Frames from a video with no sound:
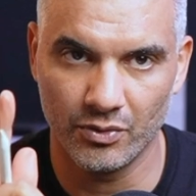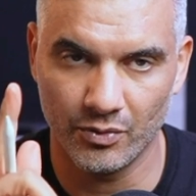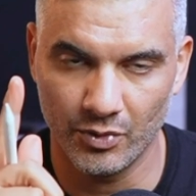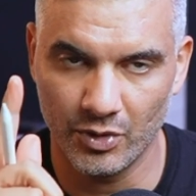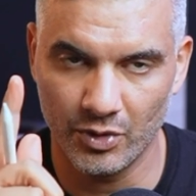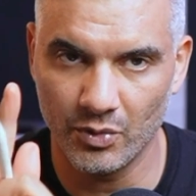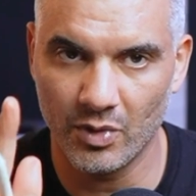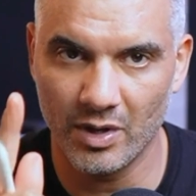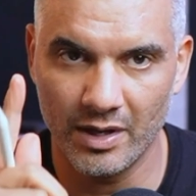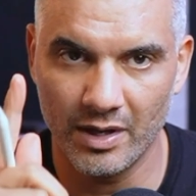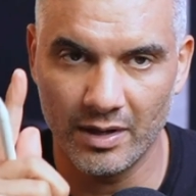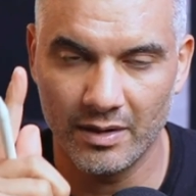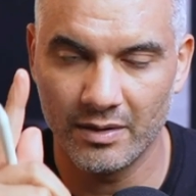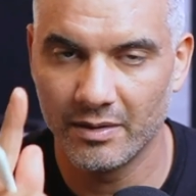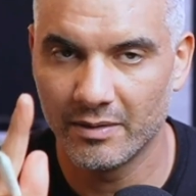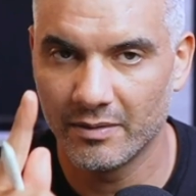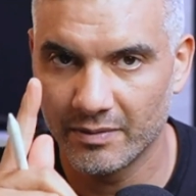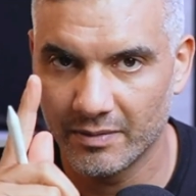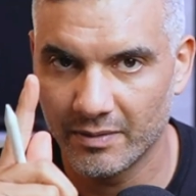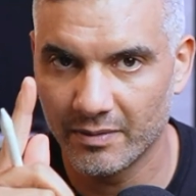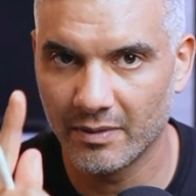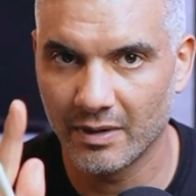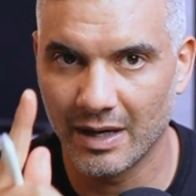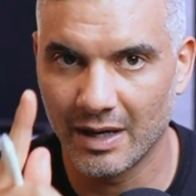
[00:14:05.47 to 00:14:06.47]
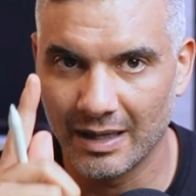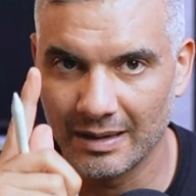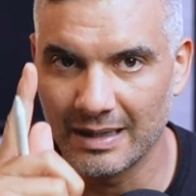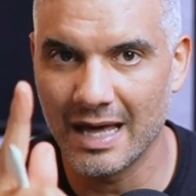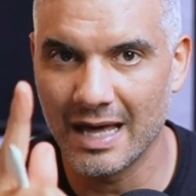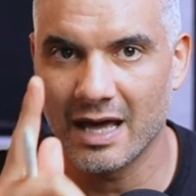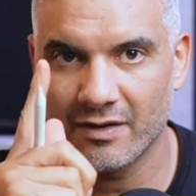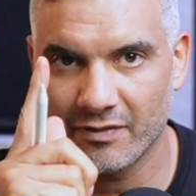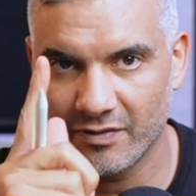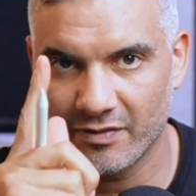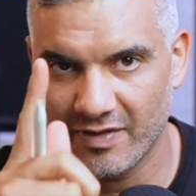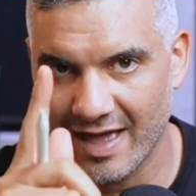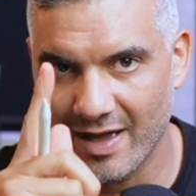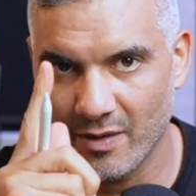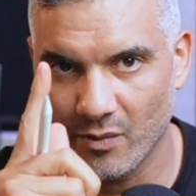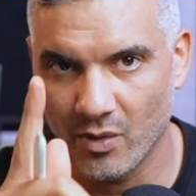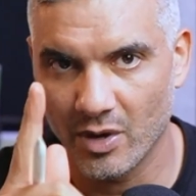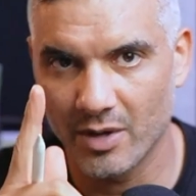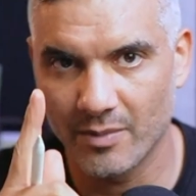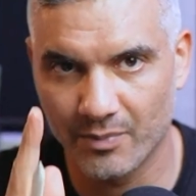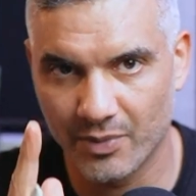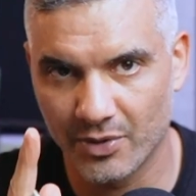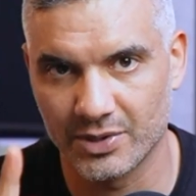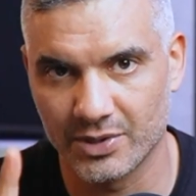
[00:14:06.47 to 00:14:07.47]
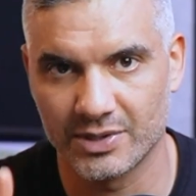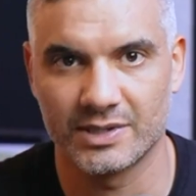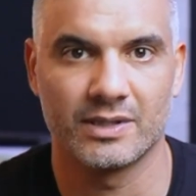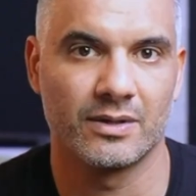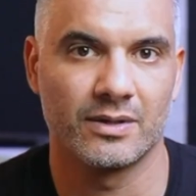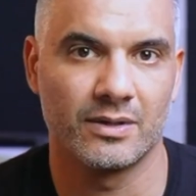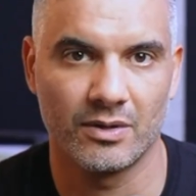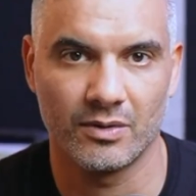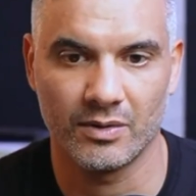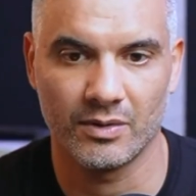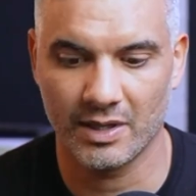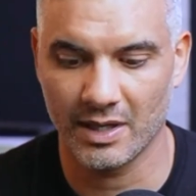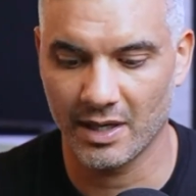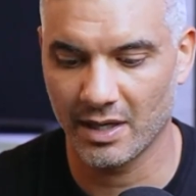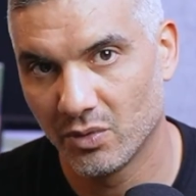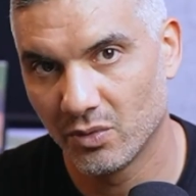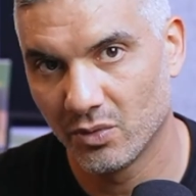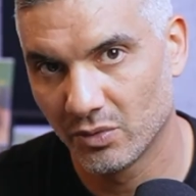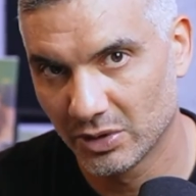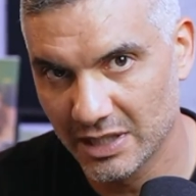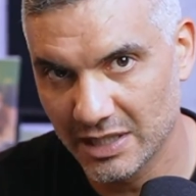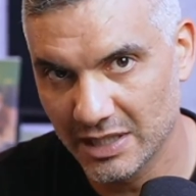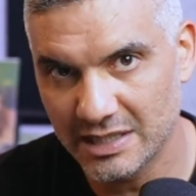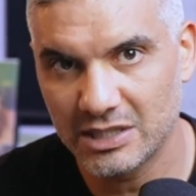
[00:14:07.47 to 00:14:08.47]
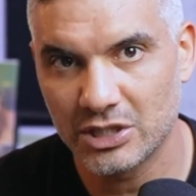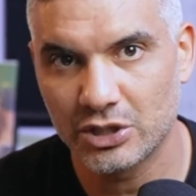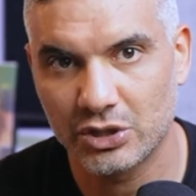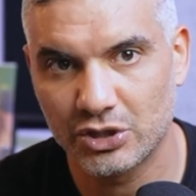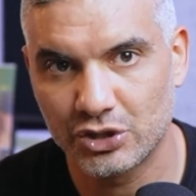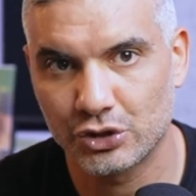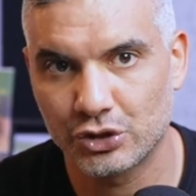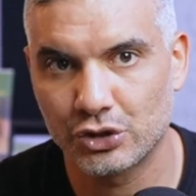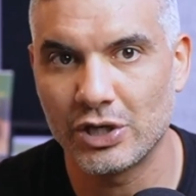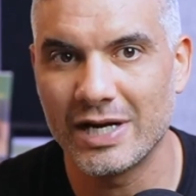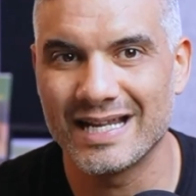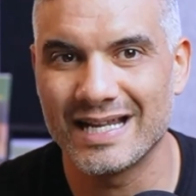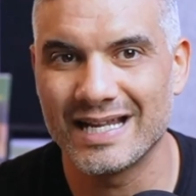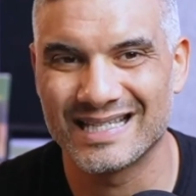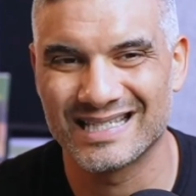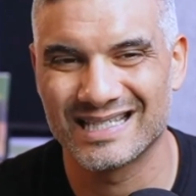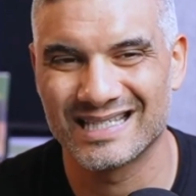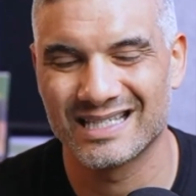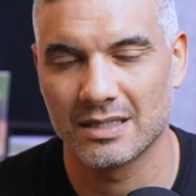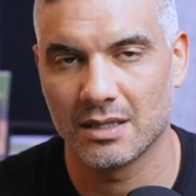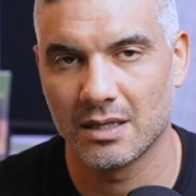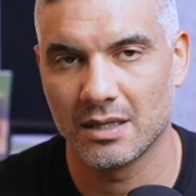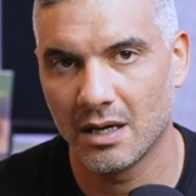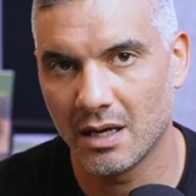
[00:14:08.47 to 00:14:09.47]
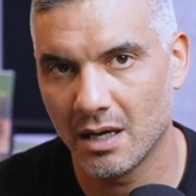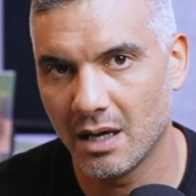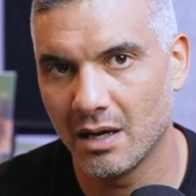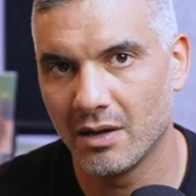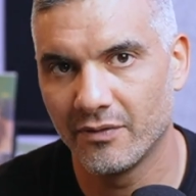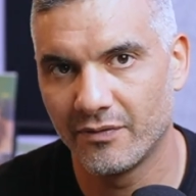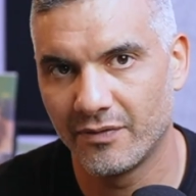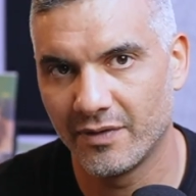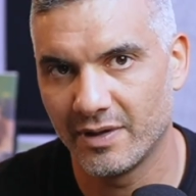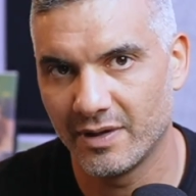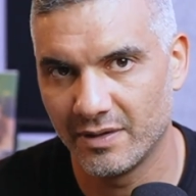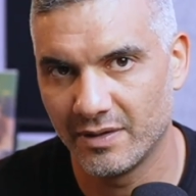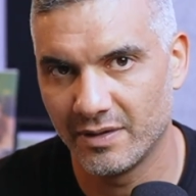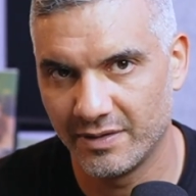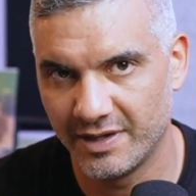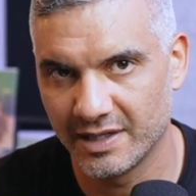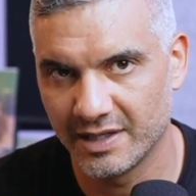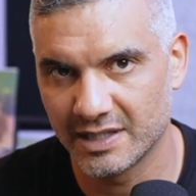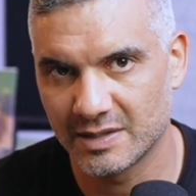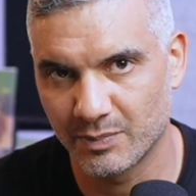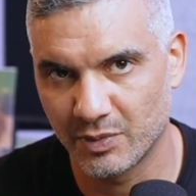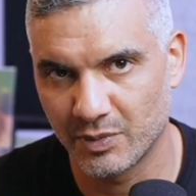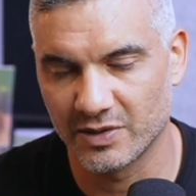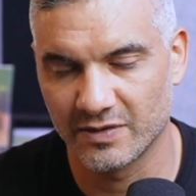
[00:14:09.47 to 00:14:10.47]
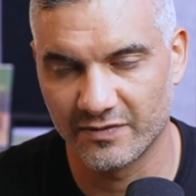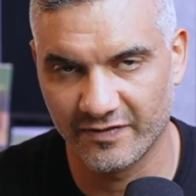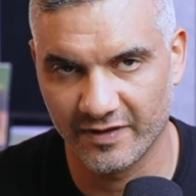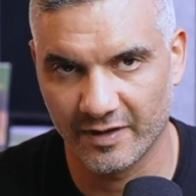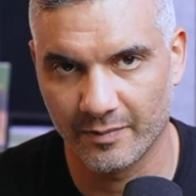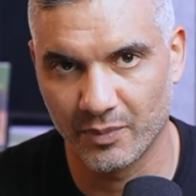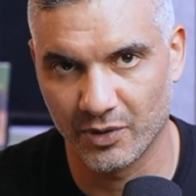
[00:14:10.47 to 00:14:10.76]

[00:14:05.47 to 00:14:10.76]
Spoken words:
we want a lot of that one person, okay? List the traits of this perfect